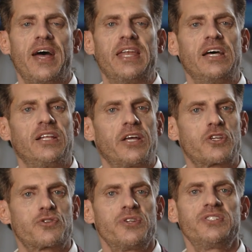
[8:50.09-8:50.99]
that
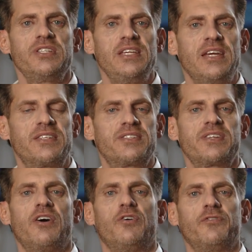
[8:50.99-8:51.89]
electricity
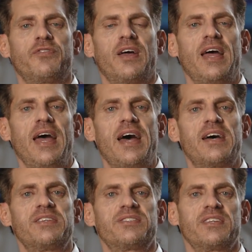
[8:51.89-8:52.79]
itself
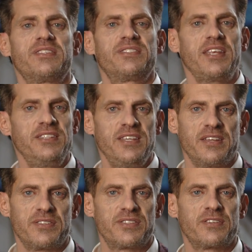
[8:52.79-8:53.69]
has
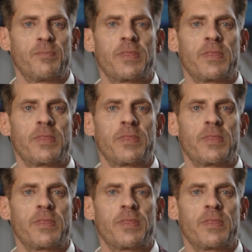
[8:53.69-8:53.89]
sentience,